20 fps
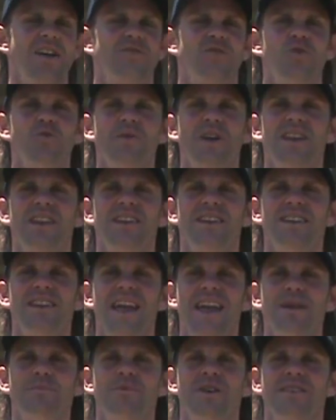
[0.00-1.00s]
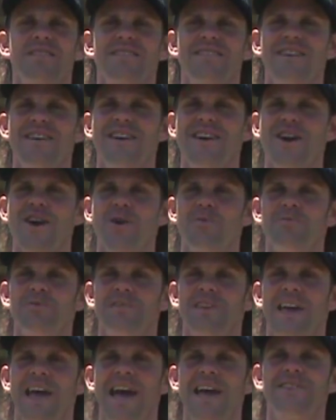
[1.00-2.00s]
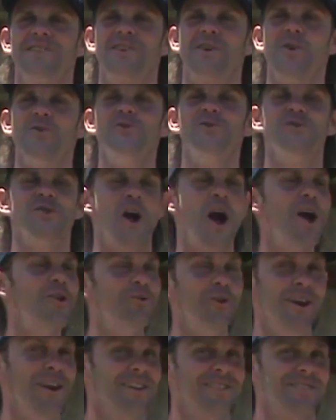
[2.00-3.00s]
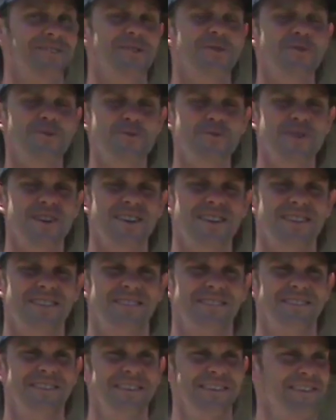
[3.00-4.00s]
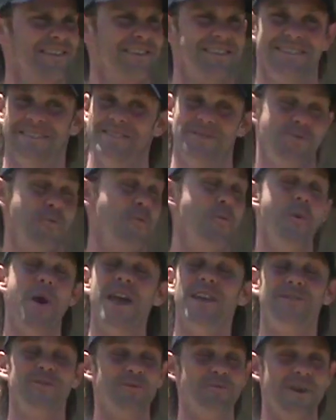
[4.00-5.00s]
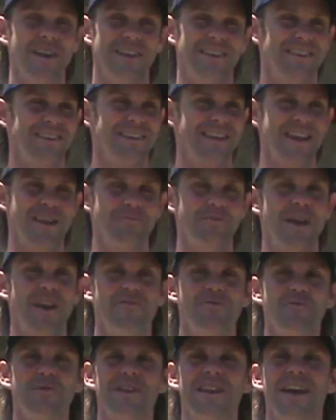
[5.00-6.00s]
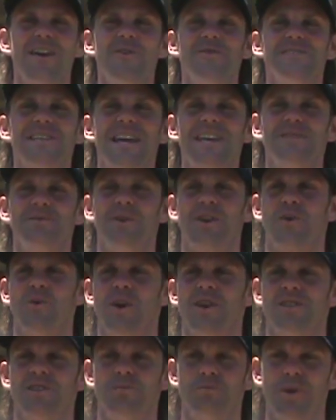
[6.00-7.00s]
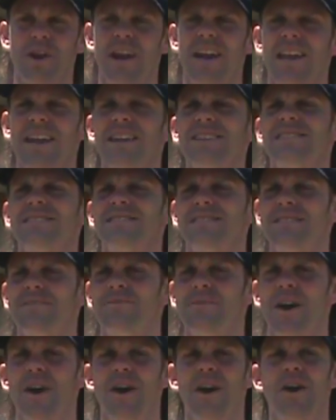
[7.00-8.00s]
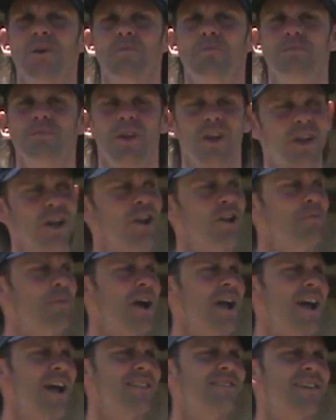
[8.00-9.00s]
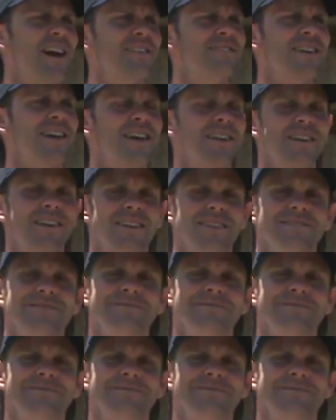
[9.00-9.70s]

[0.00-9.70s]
Too many to name. Had to go genre, so way too many to name. And everybody always asks me that question, but I guess if gun to my head, Titanic.